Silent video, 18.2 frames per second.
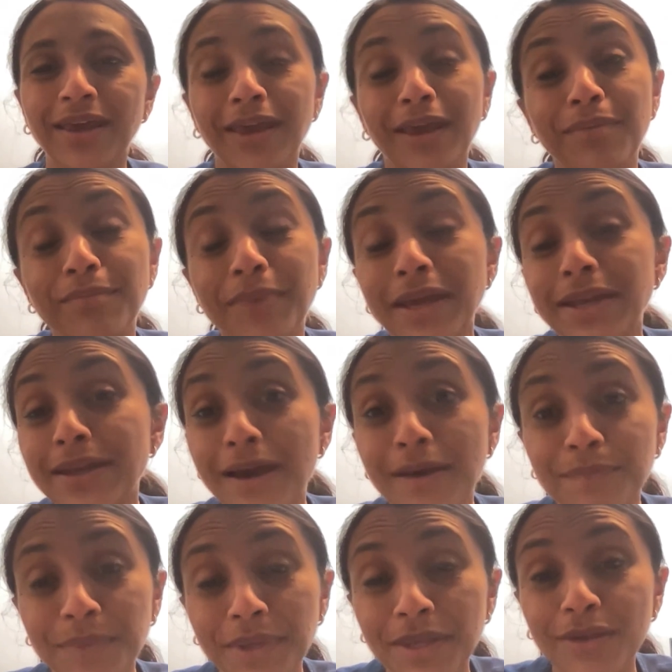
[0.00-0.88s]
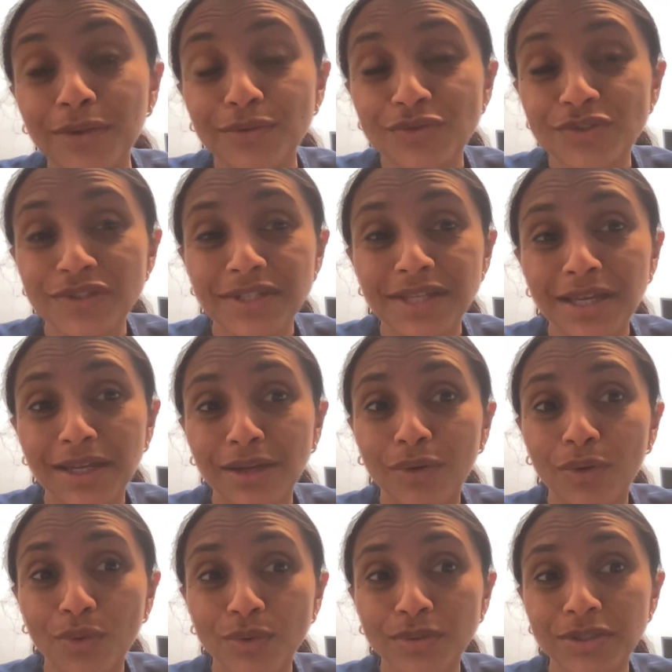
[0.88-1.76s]
It might not be you just
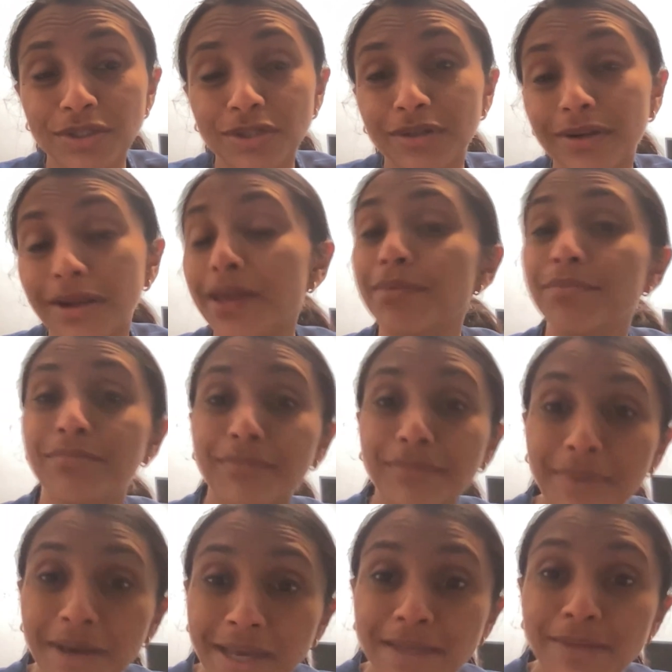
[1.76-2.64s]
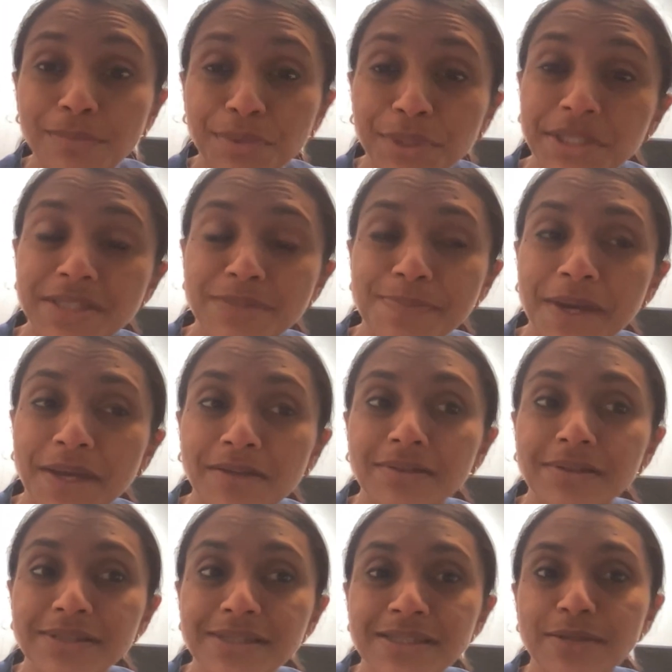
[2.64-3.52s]
getting older, it might be
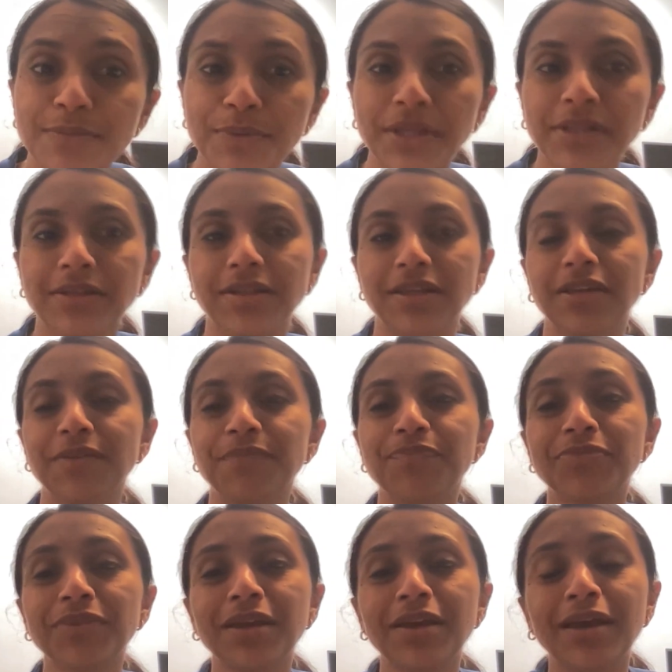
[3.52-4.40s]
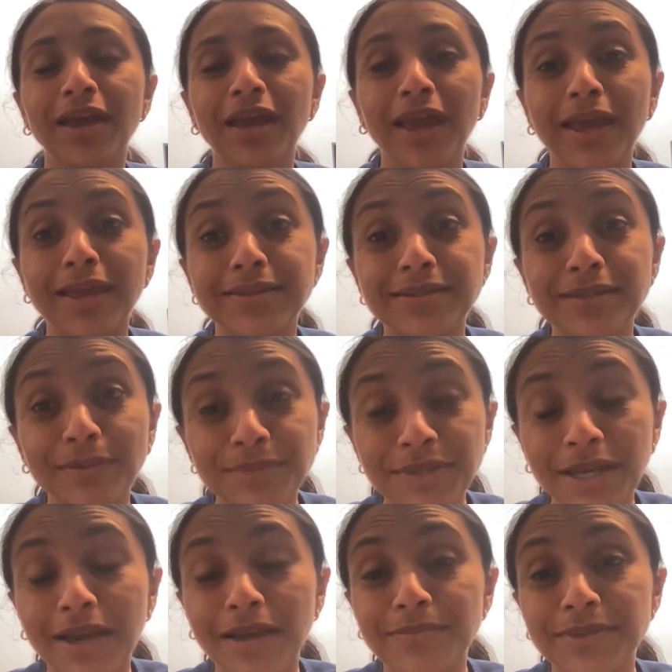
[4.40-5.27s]
spinal instability. And
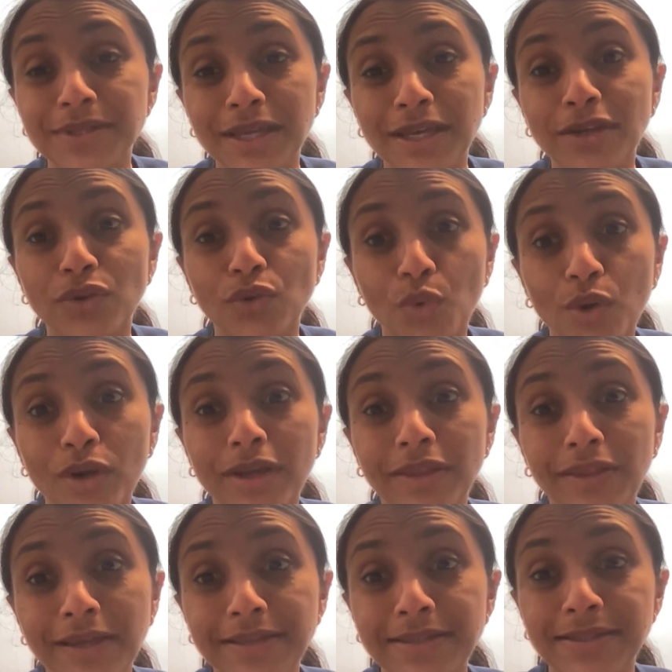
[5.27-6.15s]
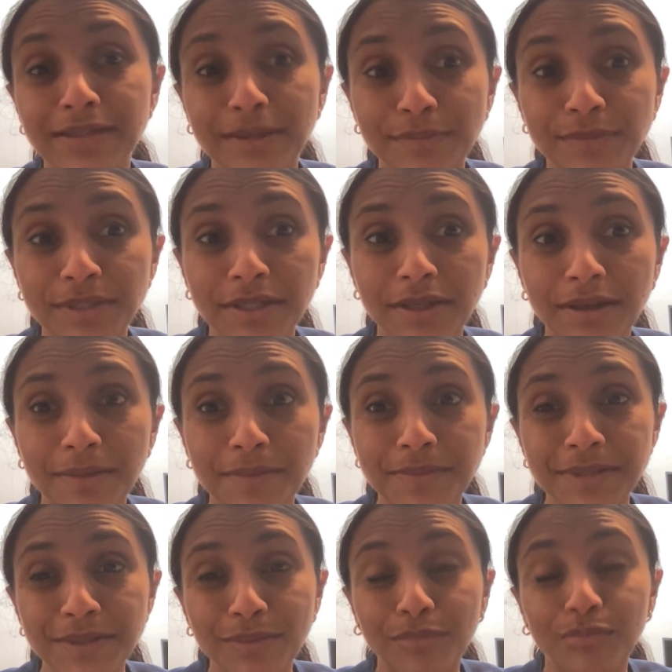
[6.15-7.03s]
sometimes ignoring these
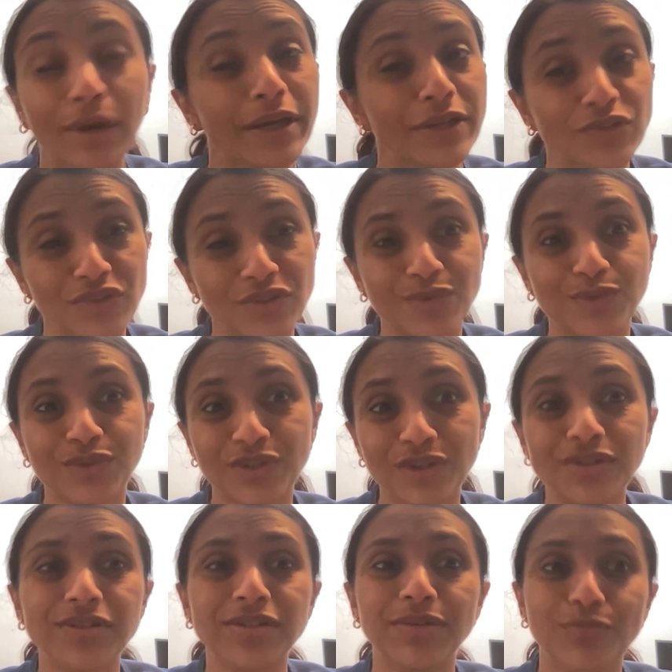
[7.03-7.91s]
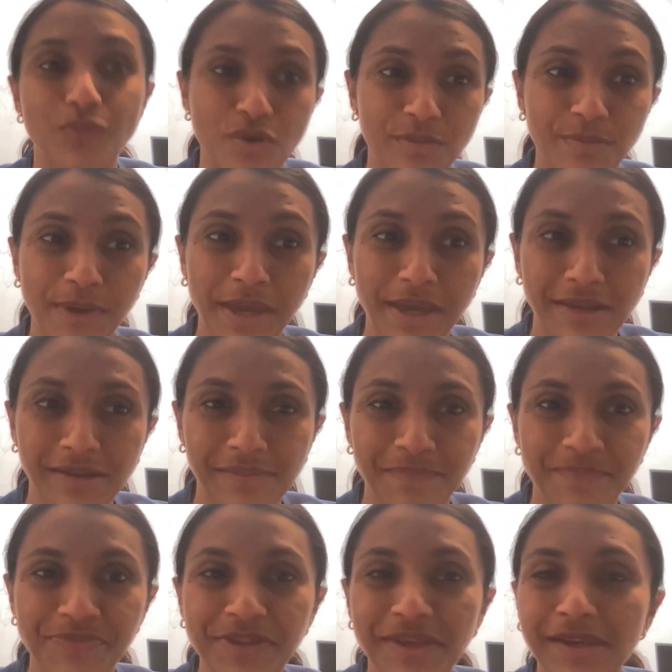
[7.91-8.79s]
symptoms might just result in more
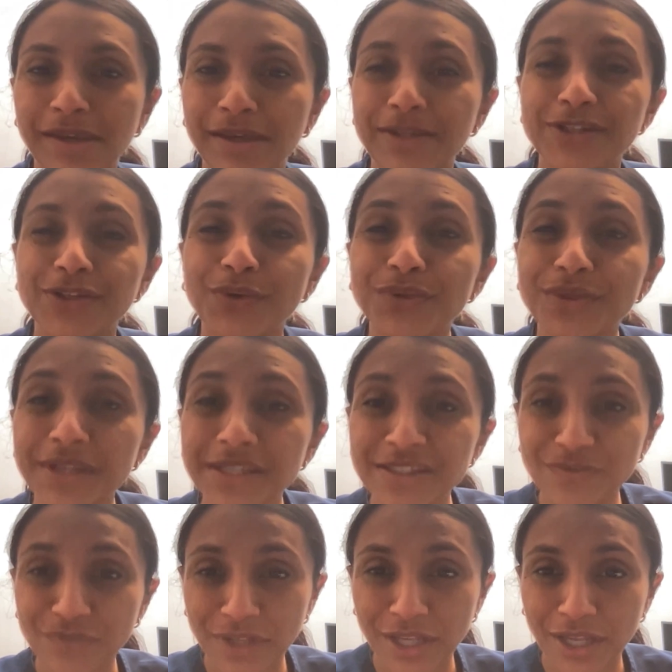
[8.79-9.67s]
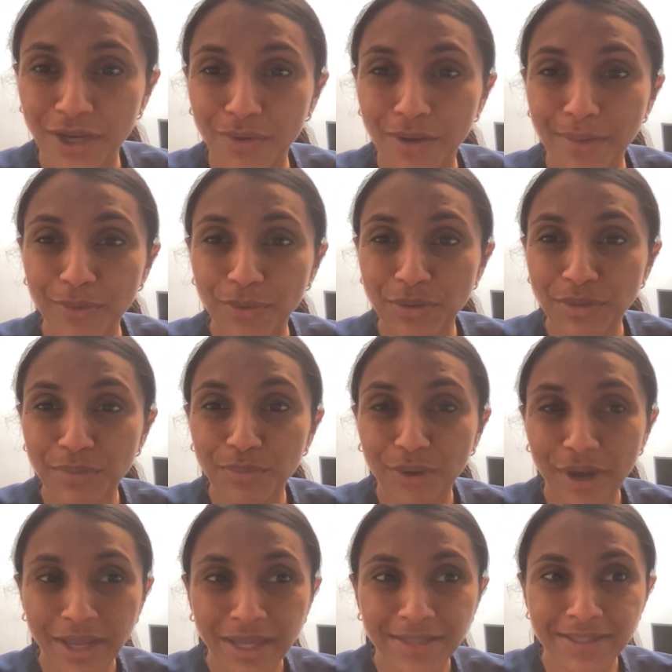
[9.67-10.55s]
pain. So in this video, I'm going to
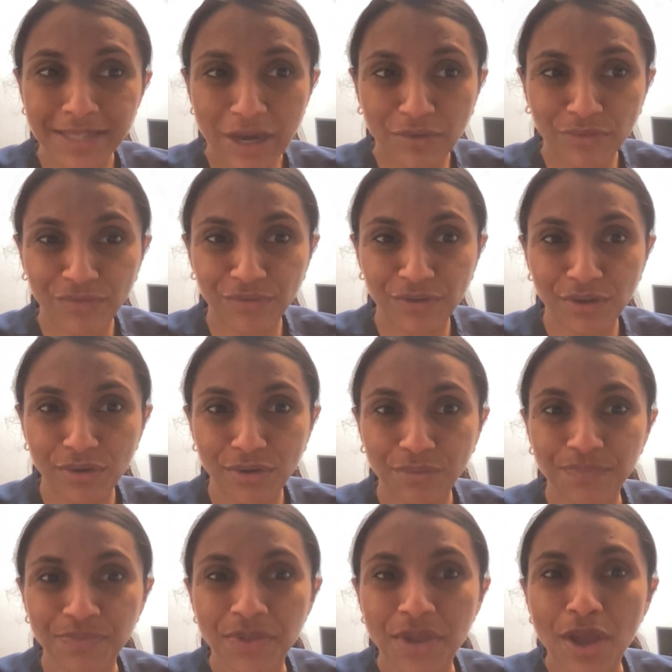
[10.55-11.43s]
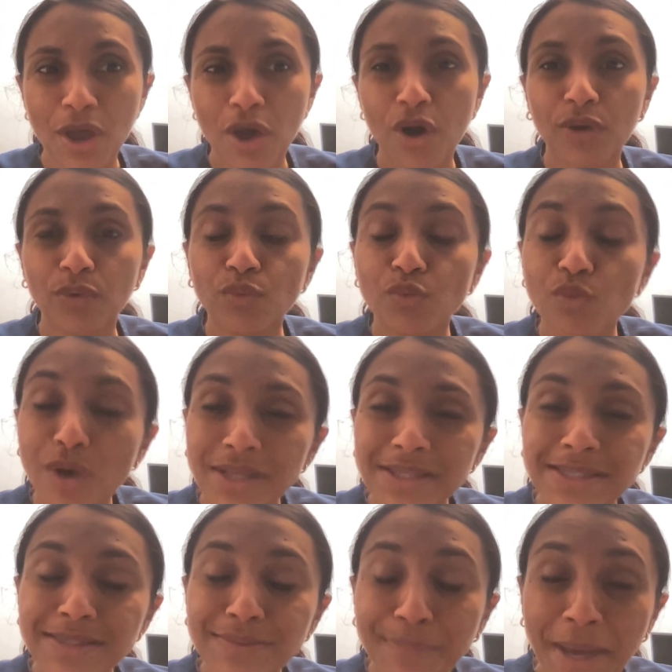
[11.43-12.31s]
break it down for you on
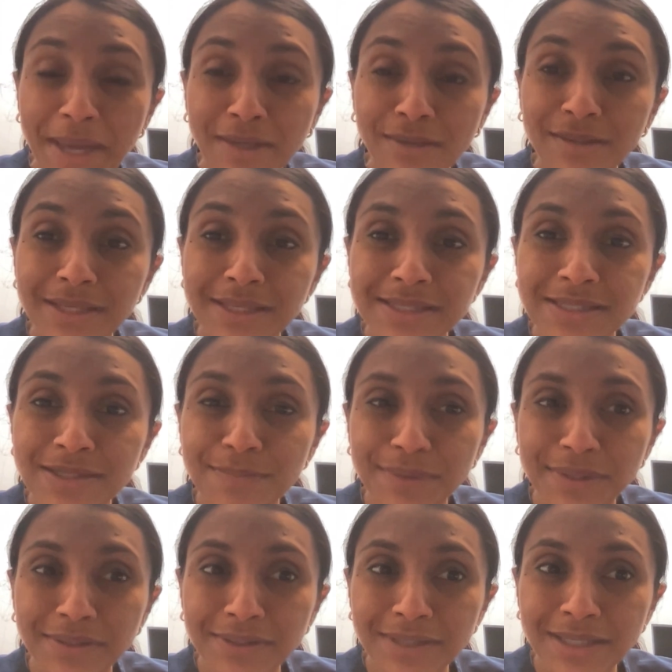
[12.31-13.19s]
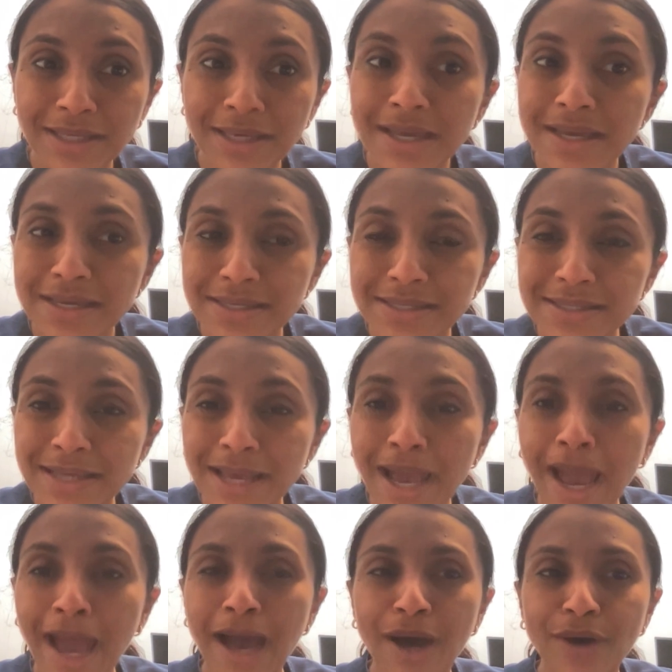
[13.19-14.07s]
what spinal instability is,
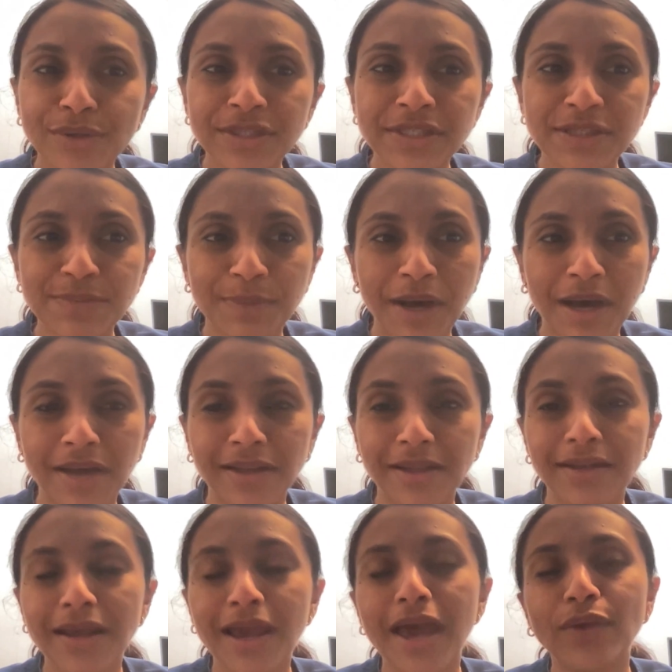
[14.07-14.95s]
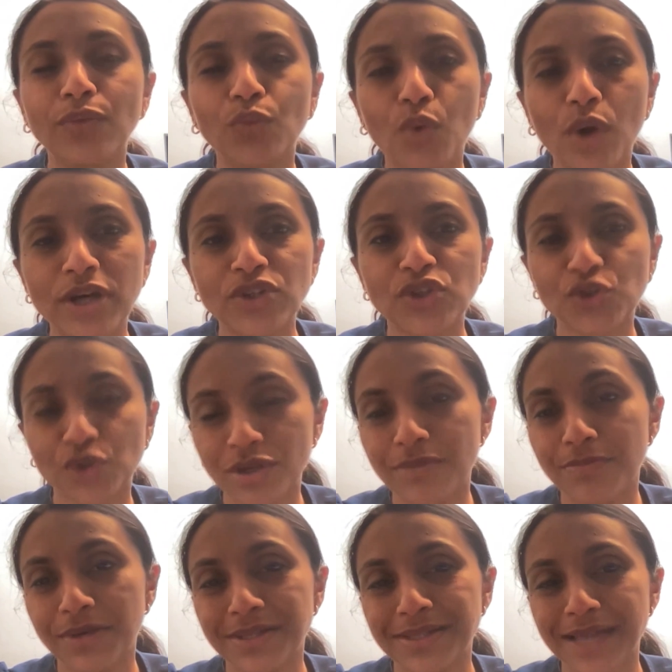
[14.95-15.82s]
how to spot it, and what
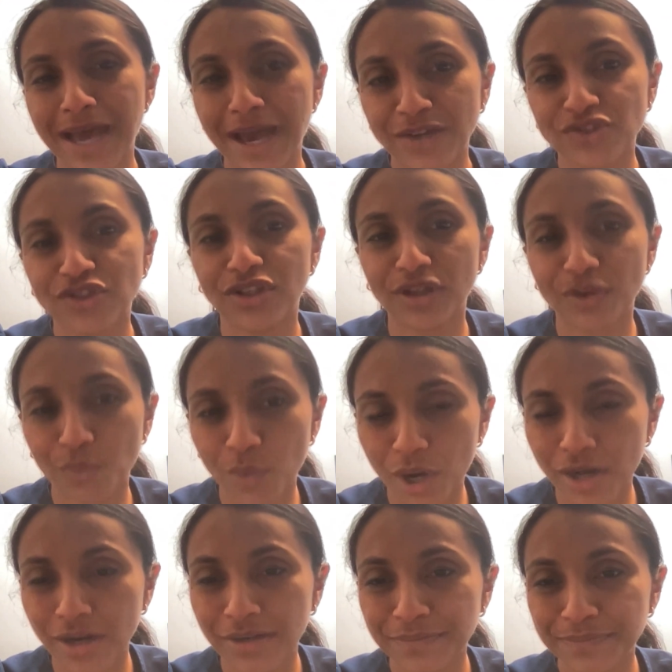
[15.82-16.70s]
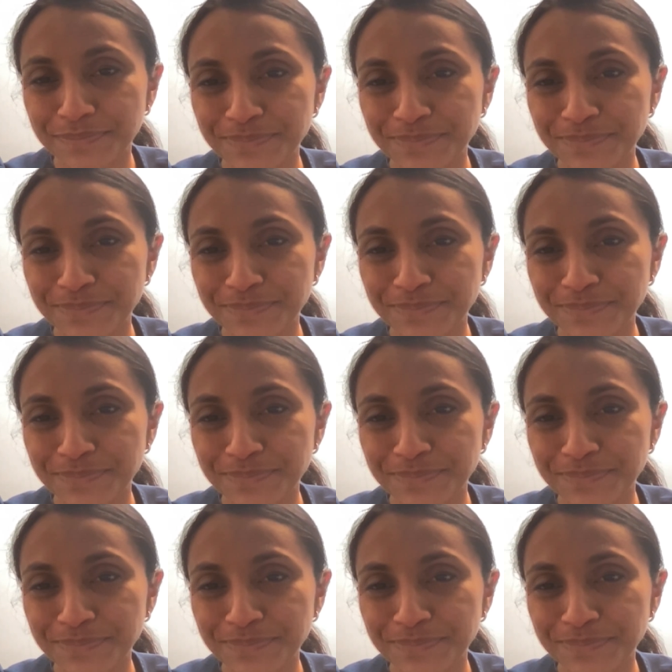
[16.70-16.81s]
treatments actually work.